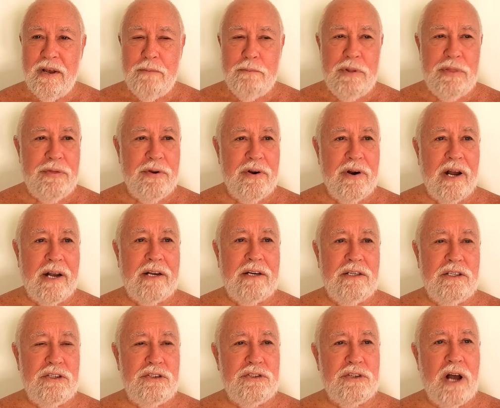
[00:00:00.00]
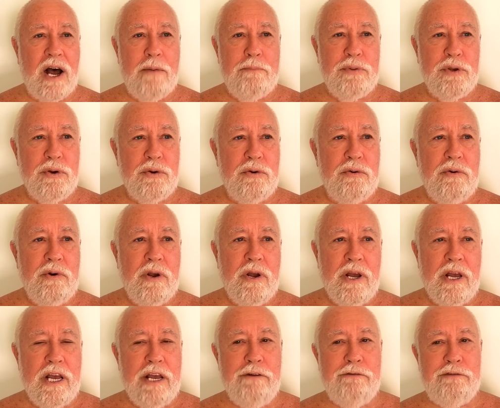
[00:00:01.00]
But they're not going to stop you
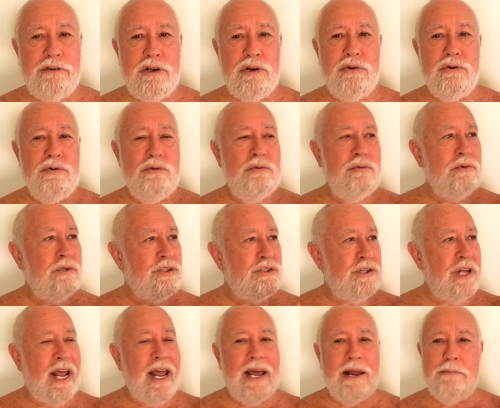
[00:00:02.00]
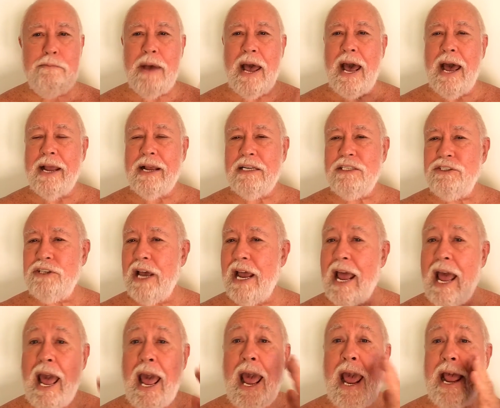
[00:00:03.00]
if you stand back and say,
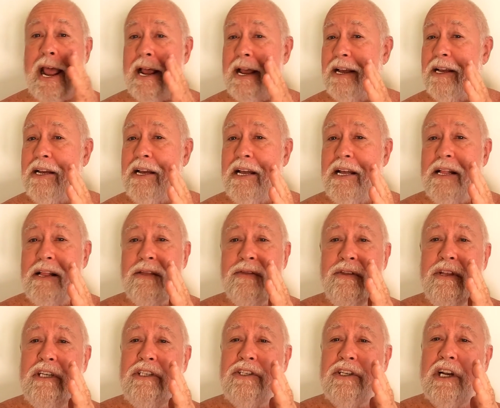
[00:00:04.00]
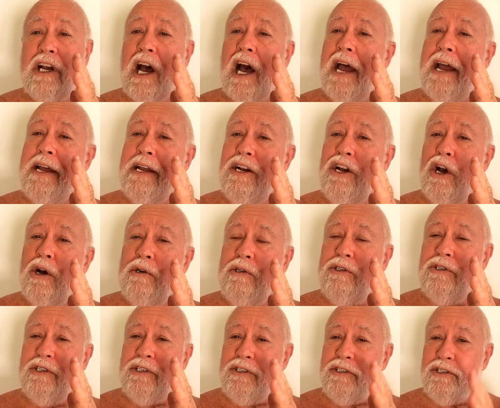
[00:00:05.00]
hey, this guy
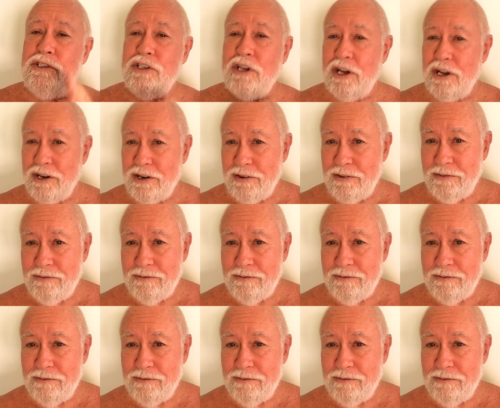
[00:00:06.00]
knows his shit.